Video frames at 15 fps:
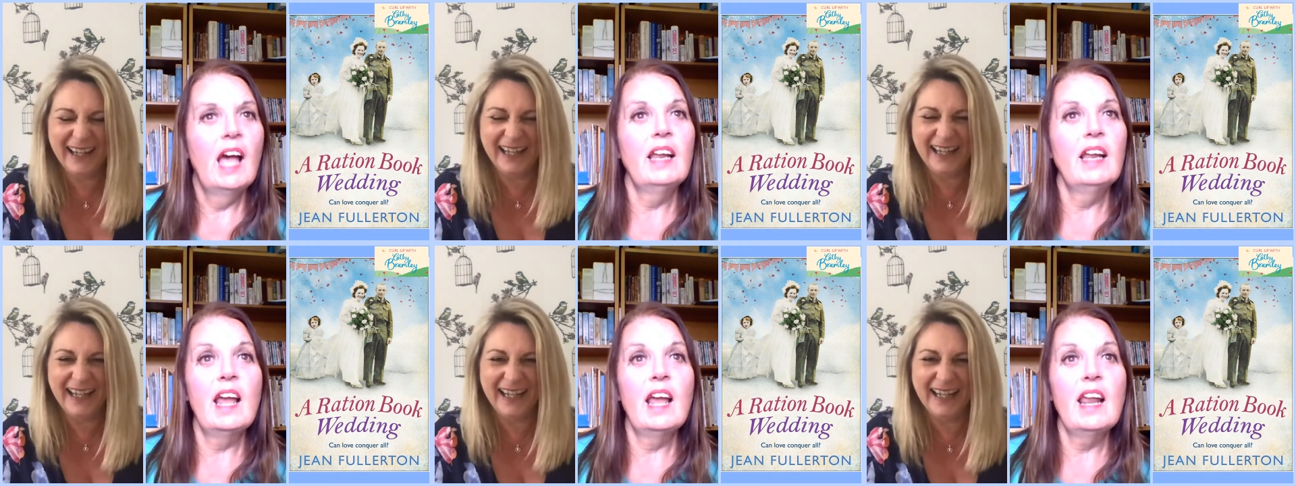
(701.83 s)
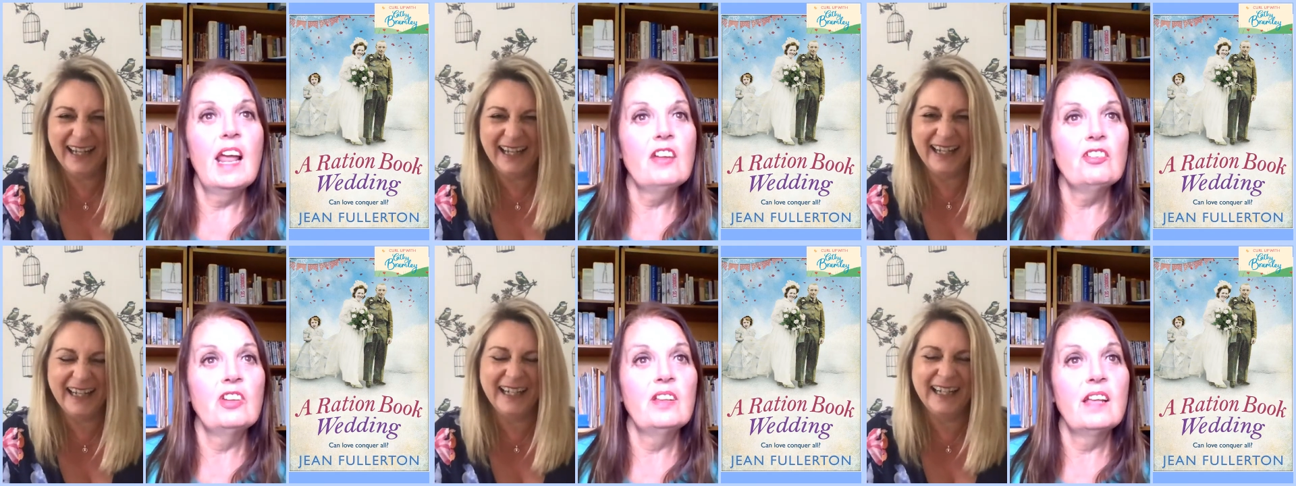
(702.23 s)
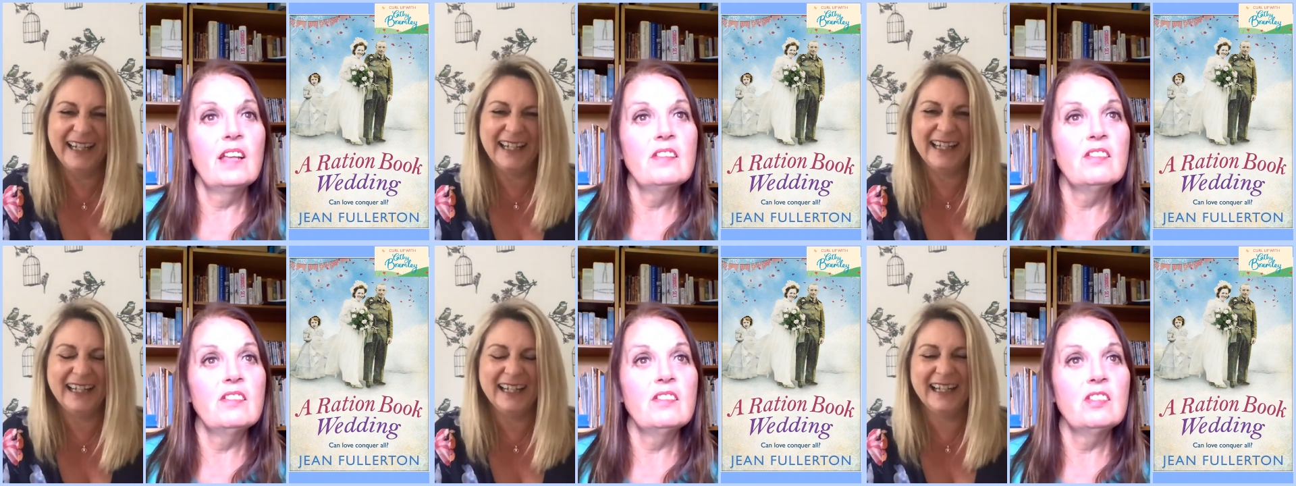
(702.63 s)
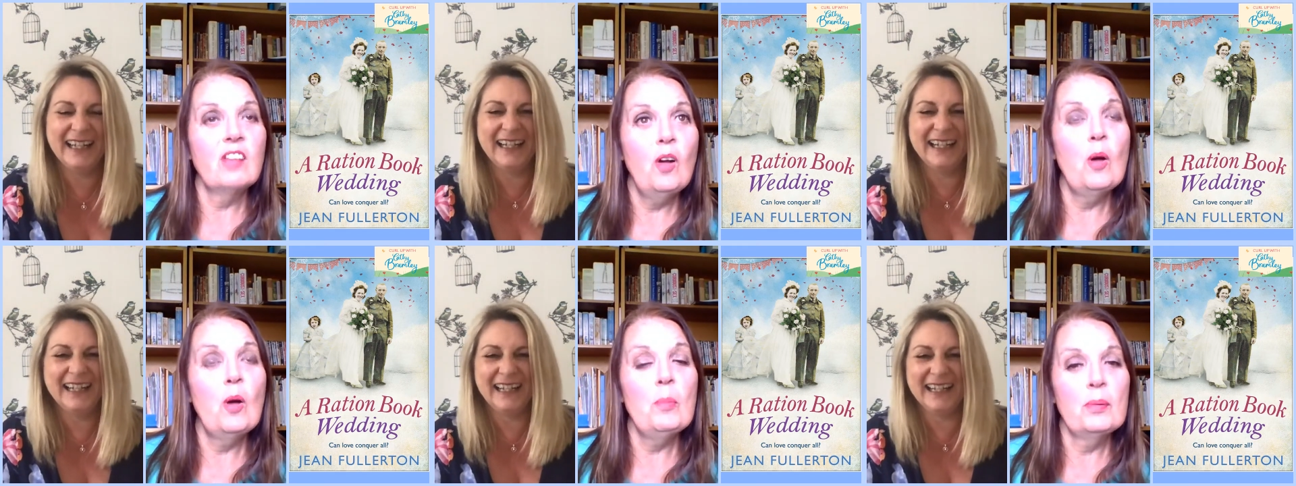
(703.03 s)
Speaker 1: And, and actually that is so
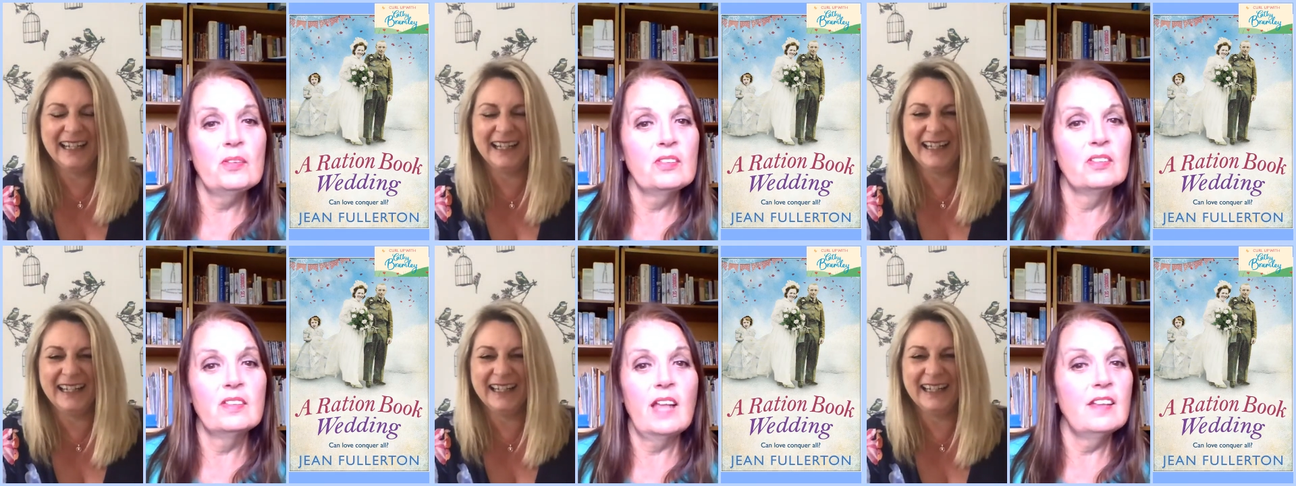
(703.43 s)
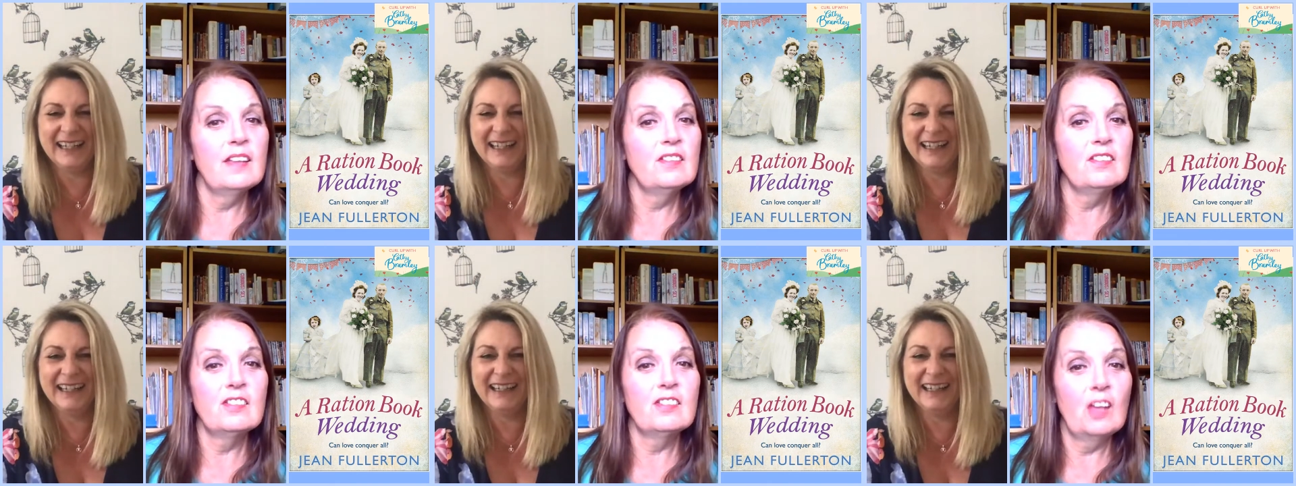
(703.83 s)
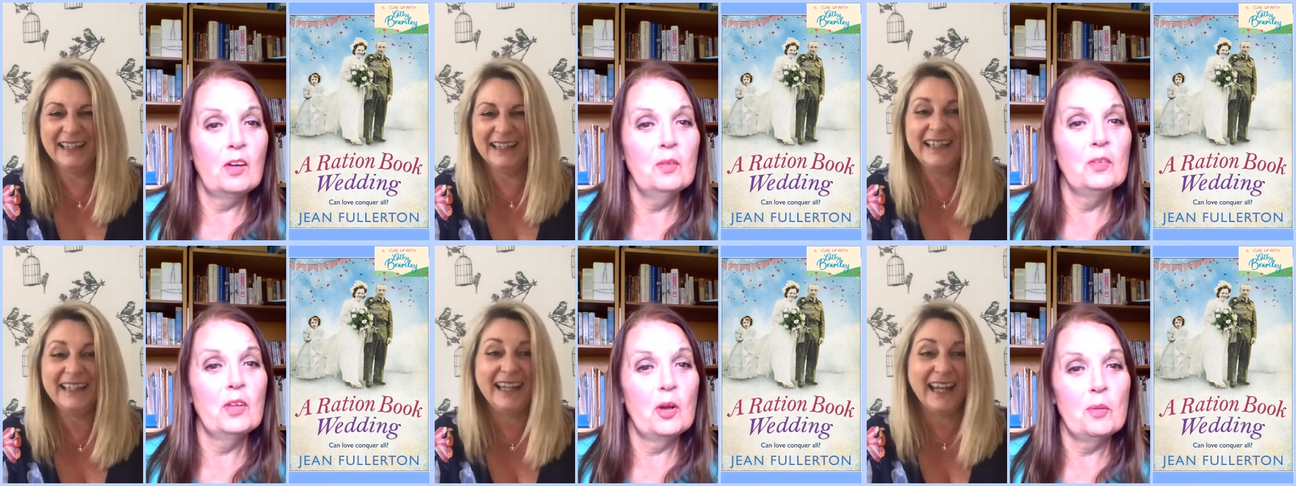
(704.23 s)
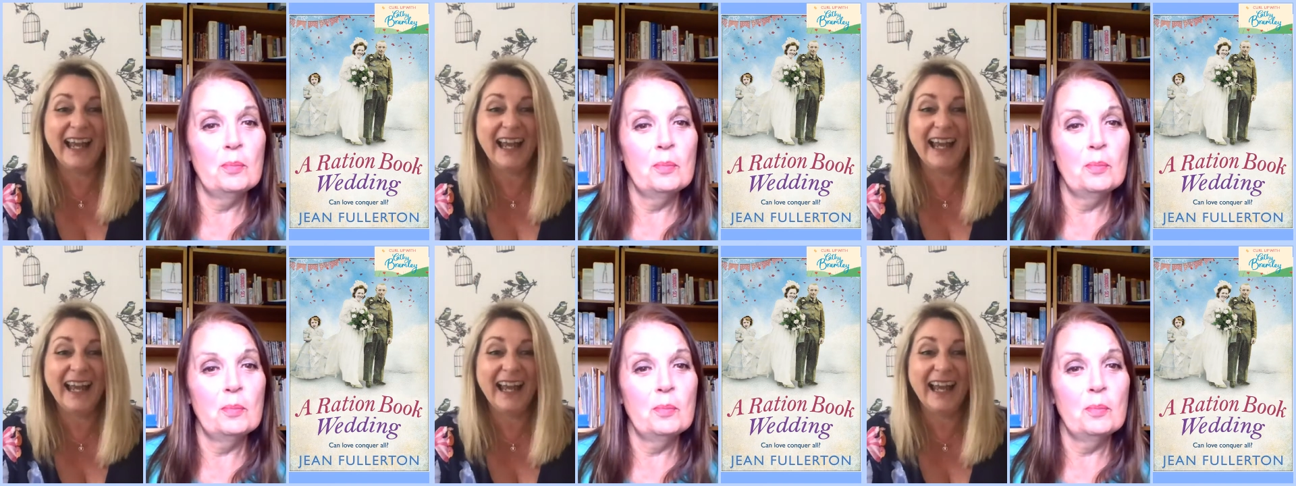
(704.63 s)
opposite that is so the